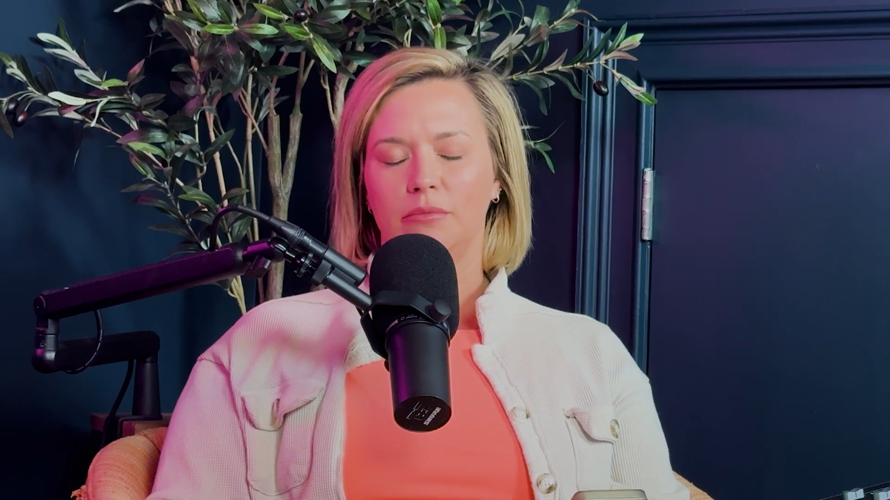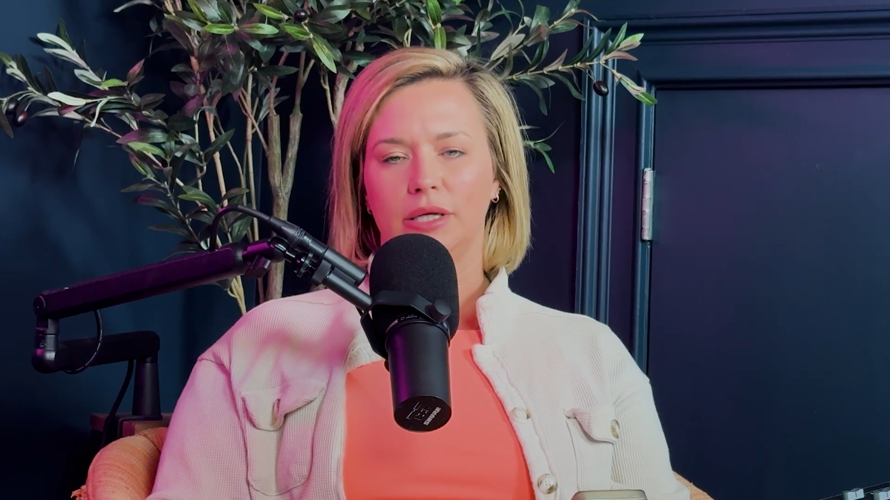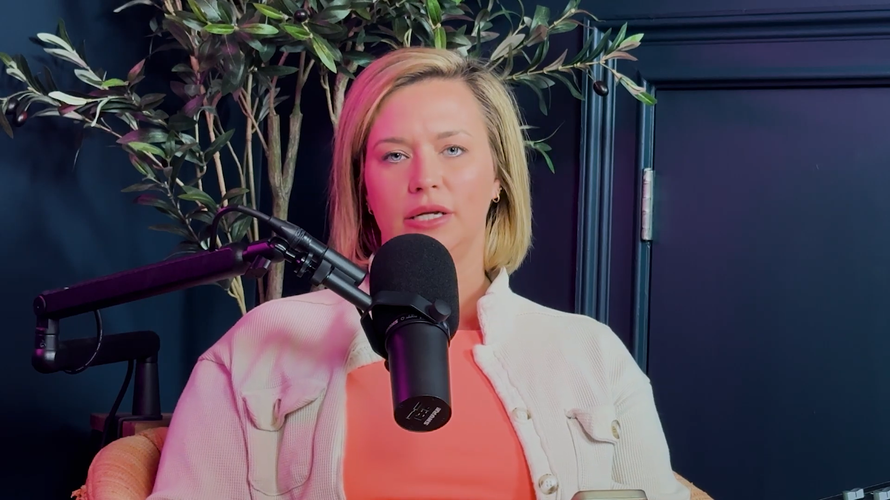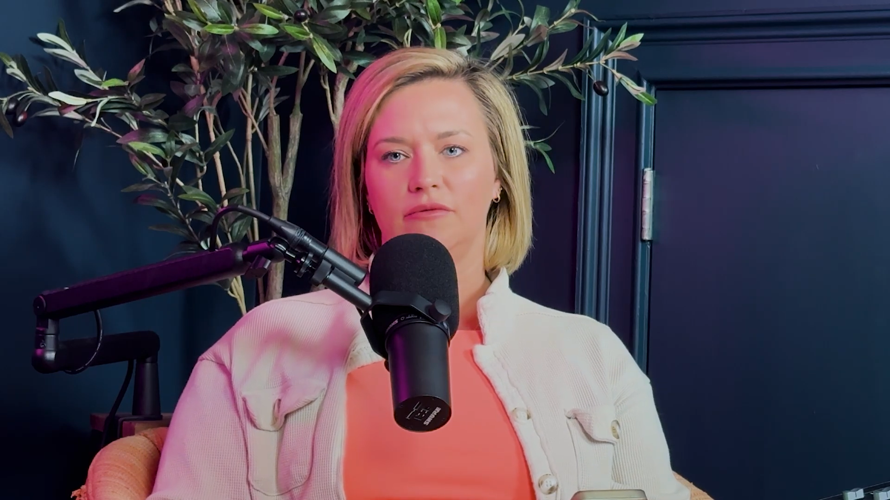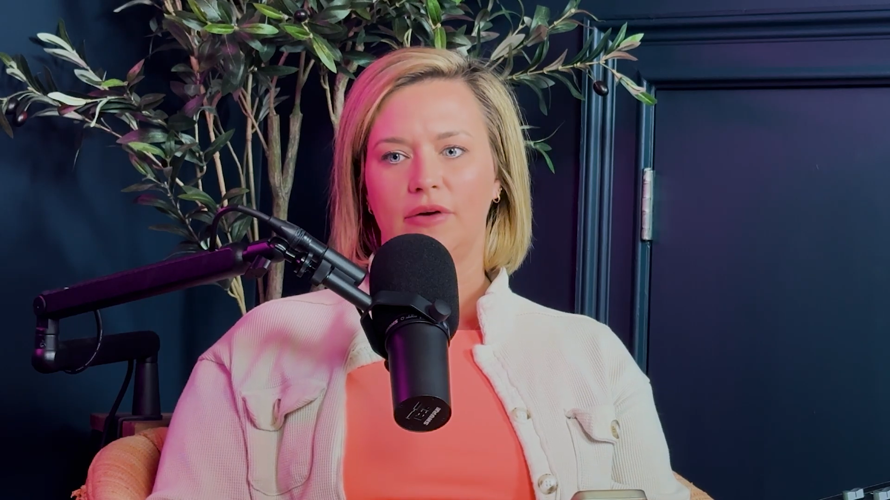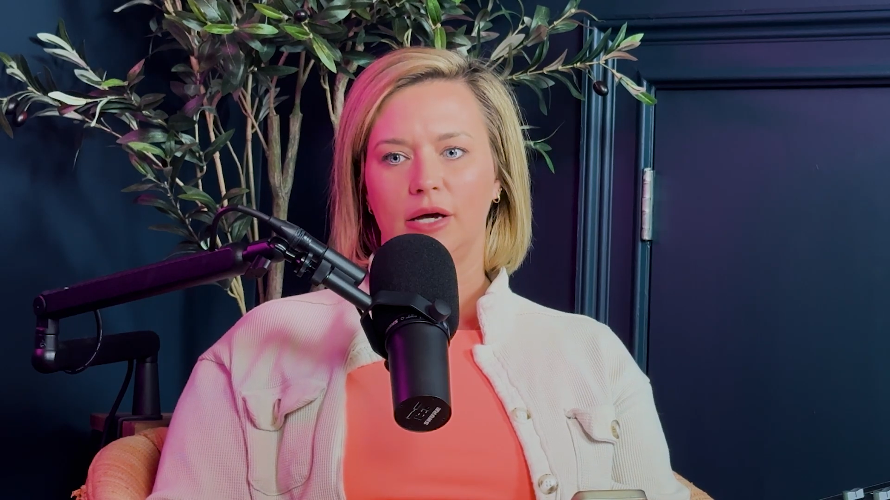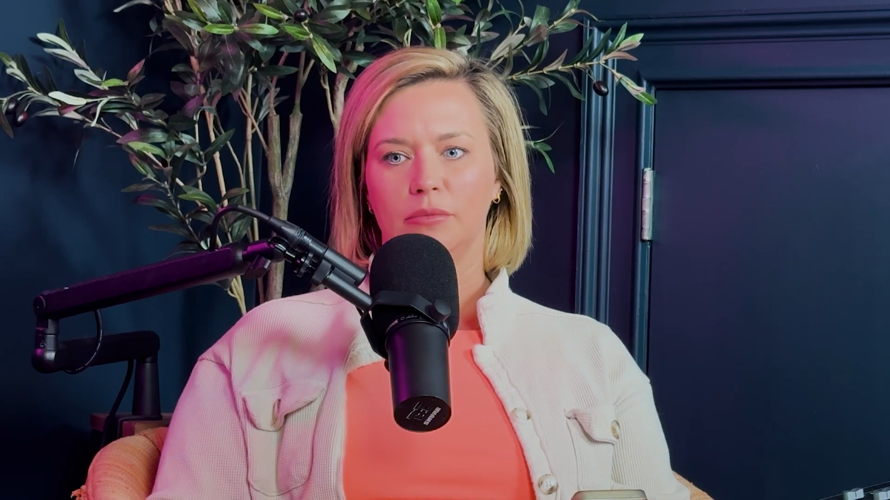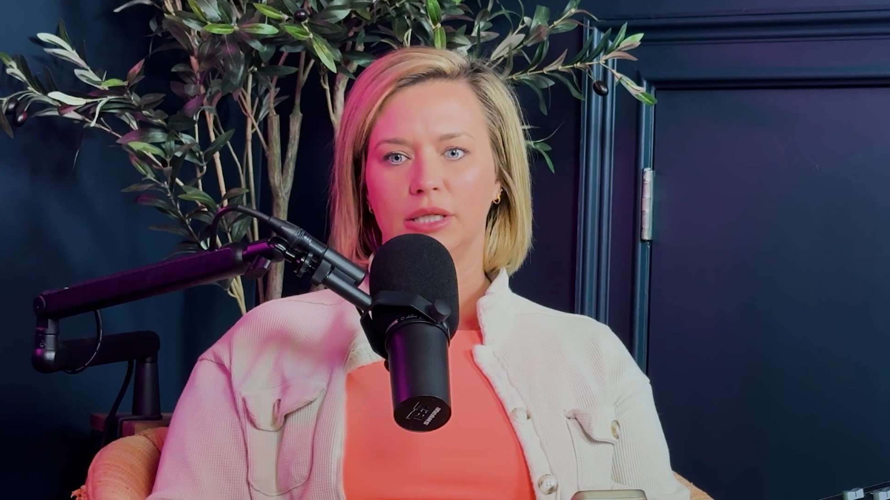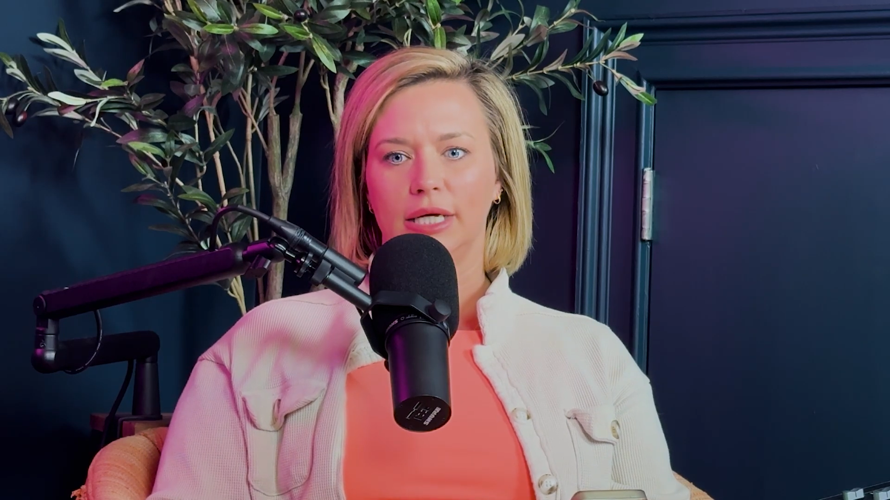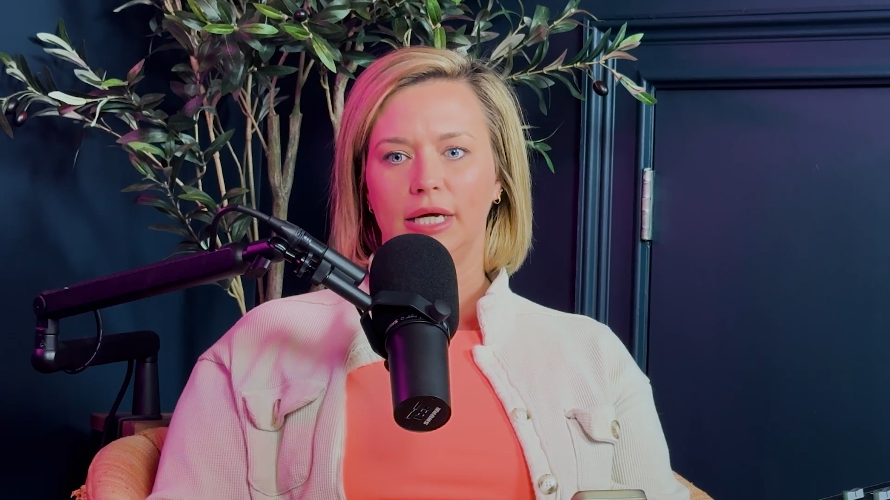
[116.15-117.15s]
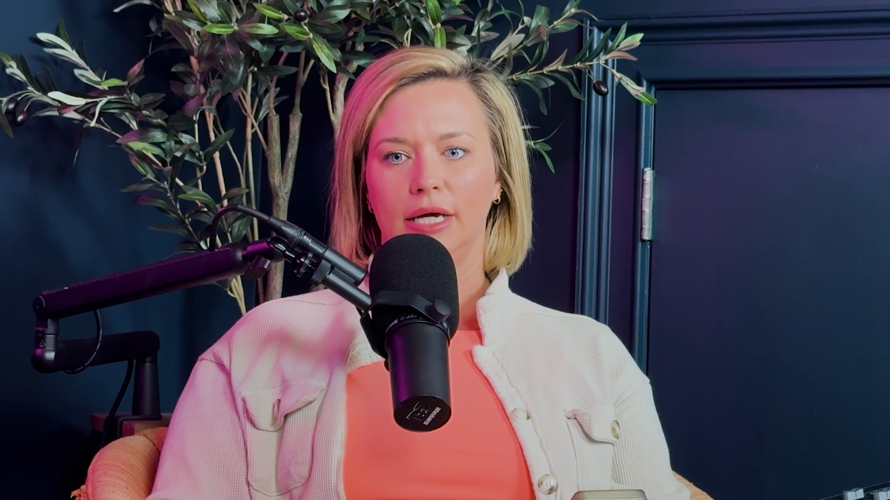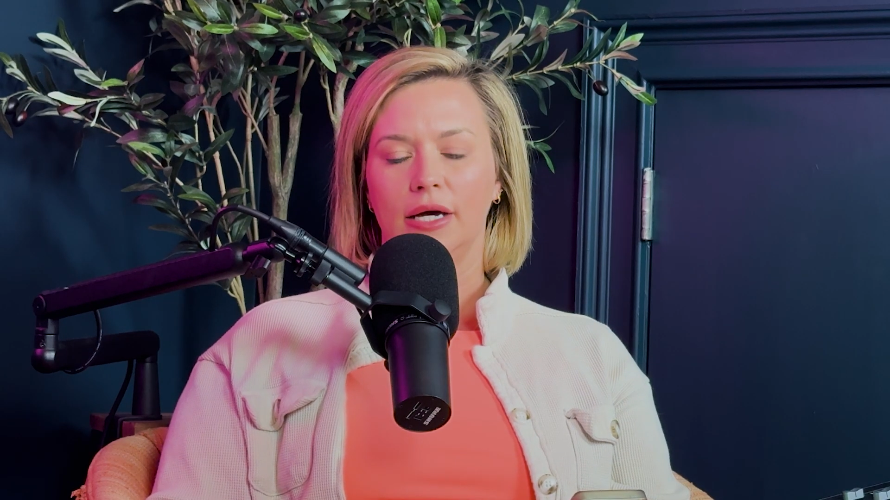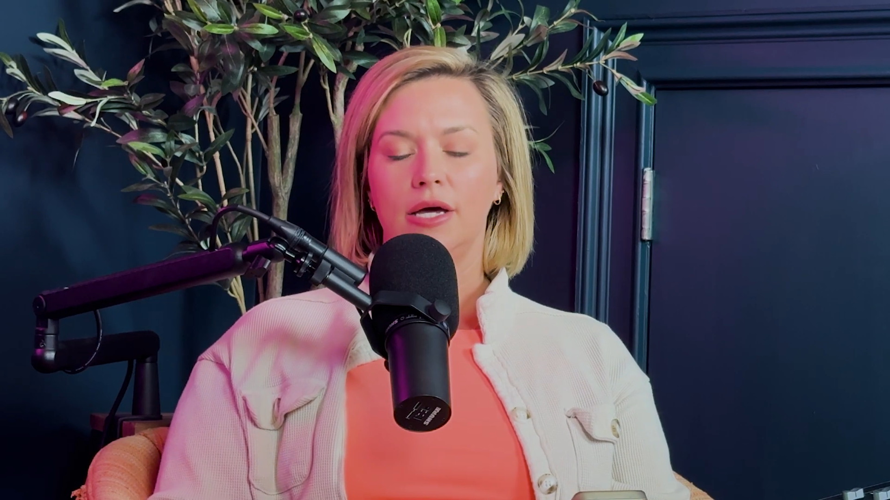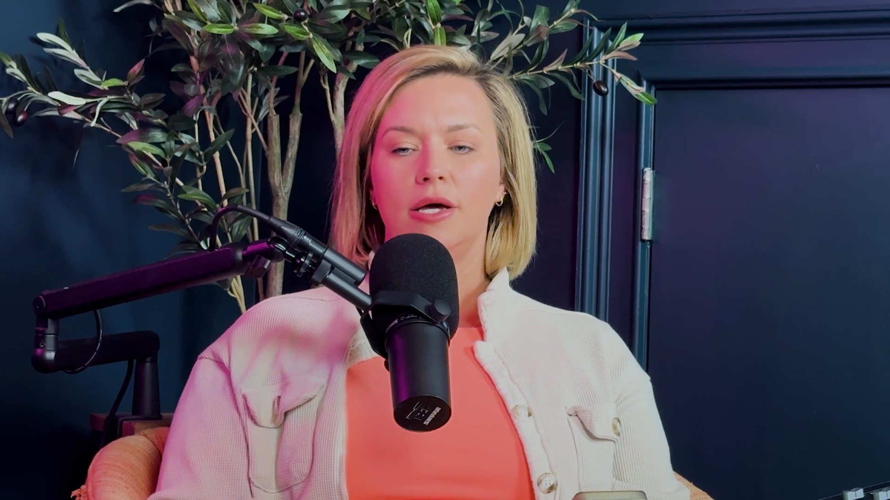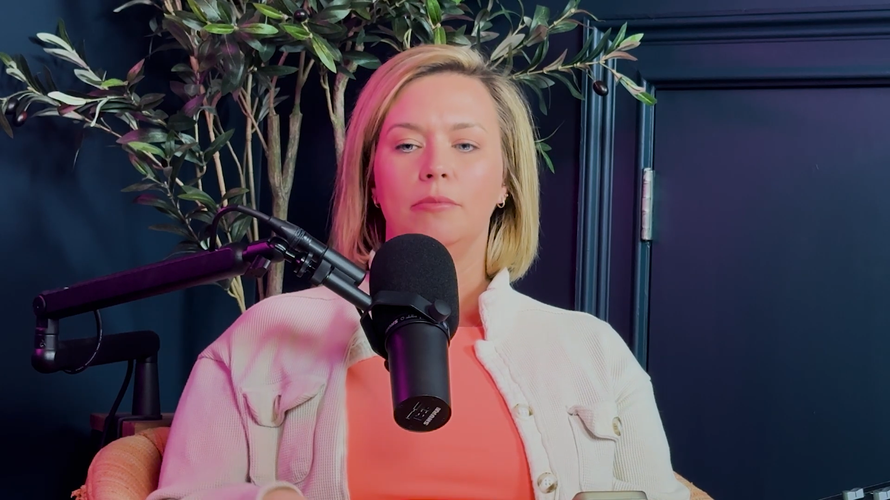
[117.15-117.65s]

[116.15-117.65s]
blended family,